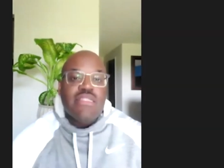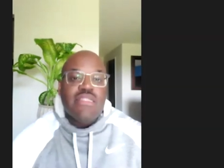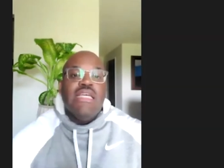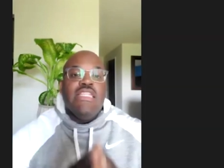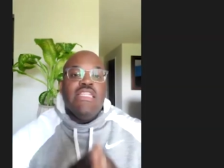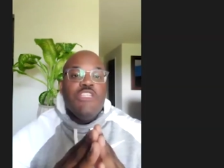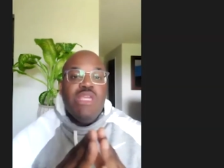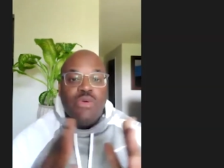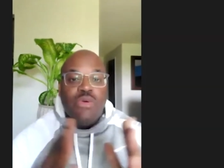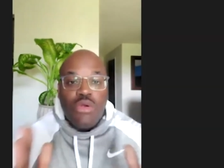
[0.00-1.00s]
these people
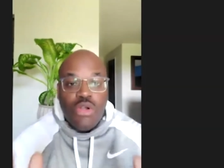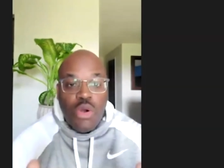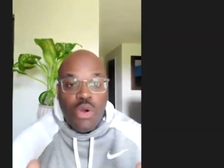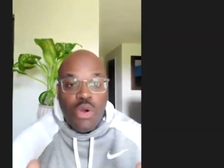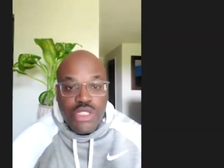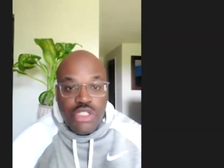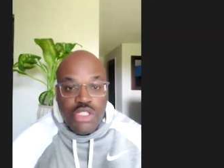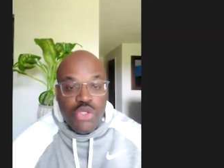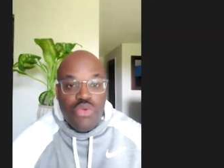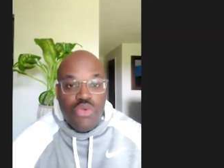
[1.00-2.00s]
don't know what to
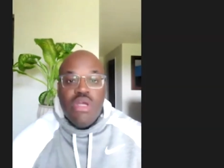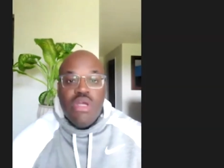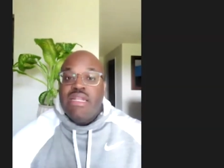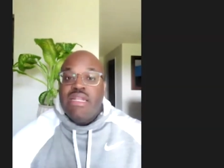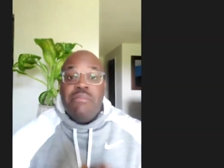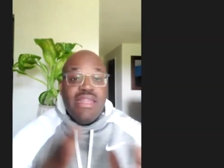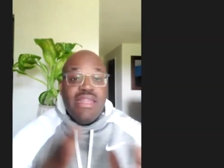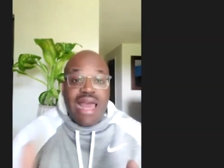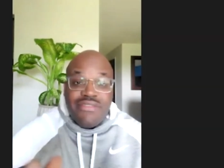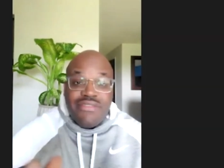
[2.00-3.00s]
do. They may not have
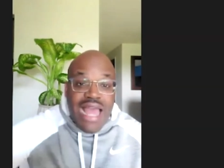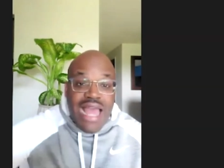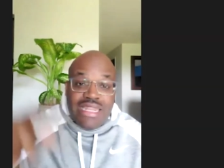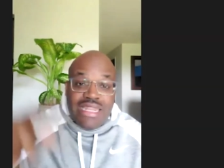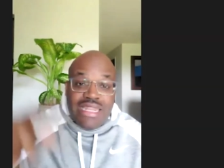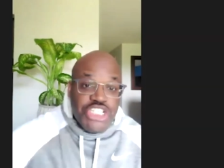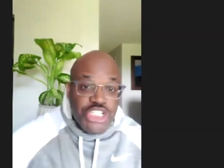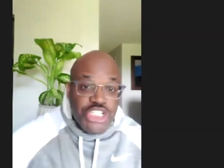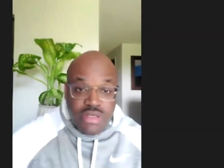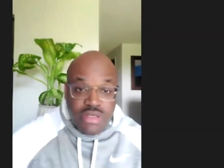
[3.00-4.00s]
gotten any
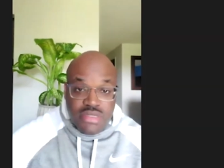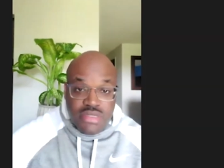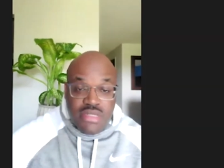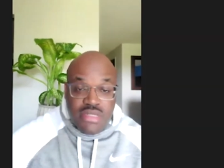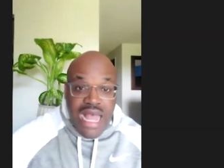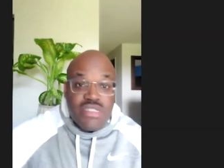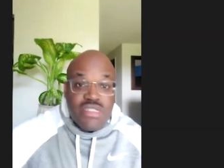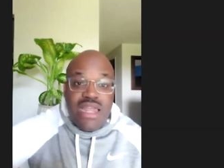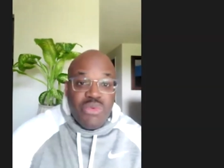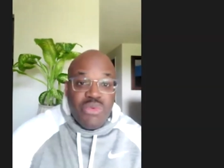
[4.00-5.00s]
insurance outside of
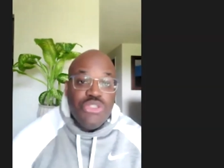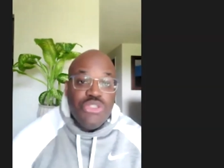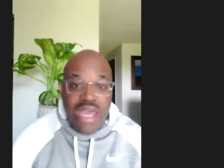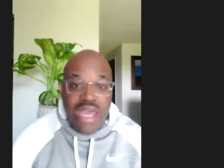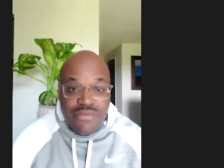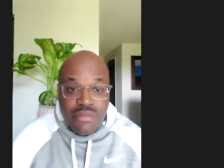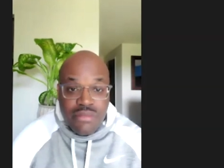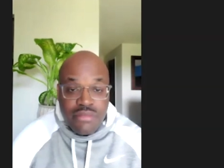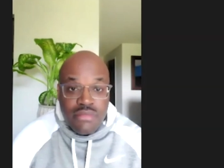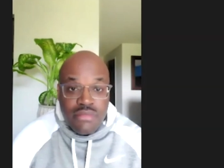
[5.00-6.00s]
what you gave them.
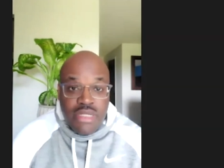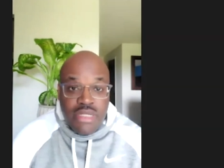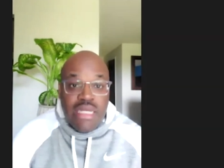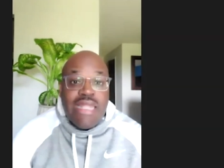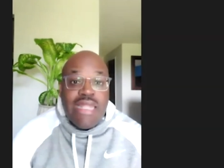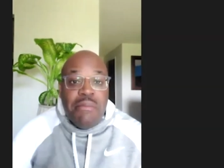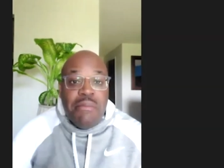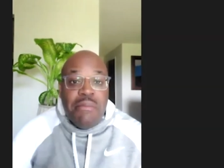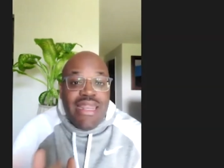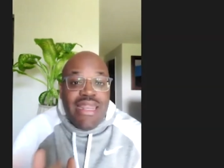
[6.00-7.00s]
They may
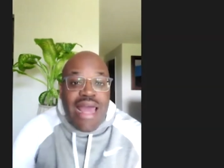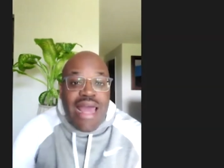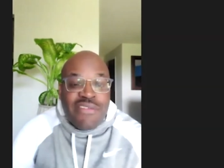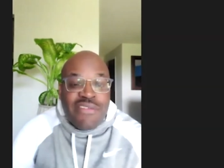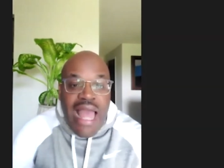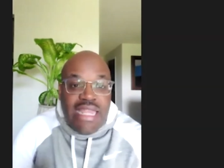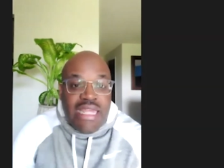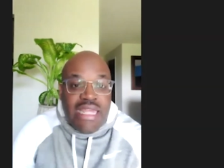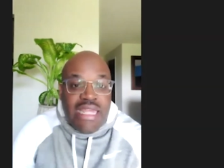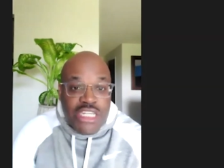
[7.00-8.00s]
not have gotten any
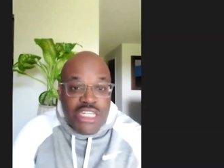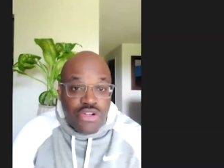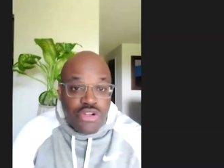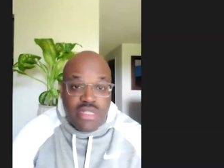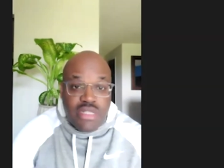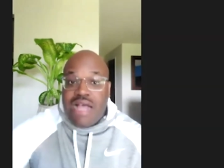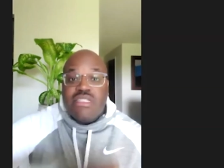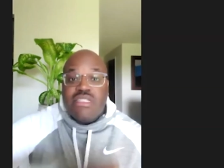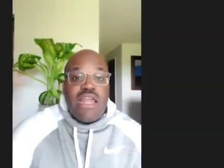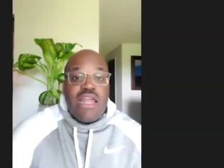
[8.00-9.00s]
insurance outside
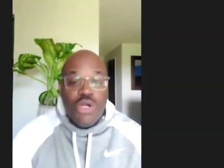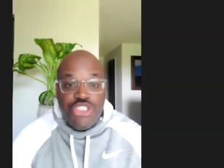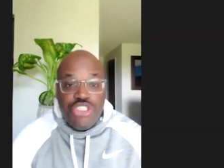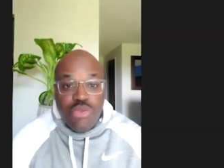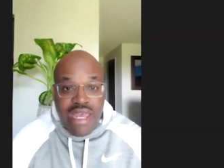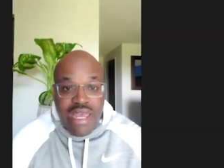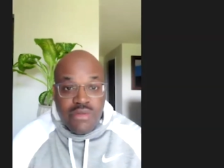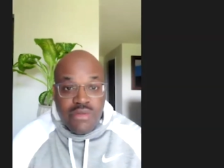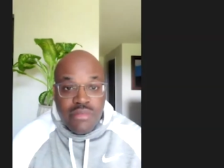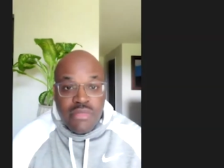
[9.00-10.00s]
of what you gave them.
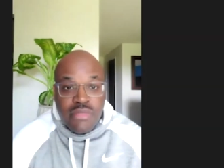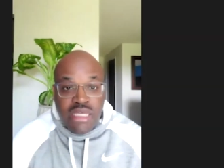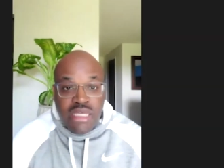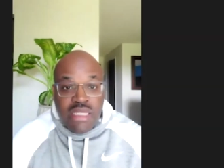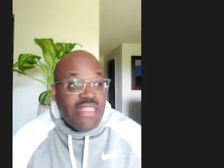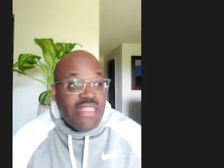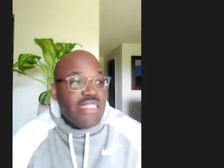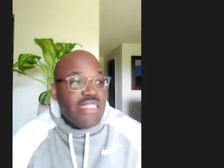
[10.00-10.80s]
This is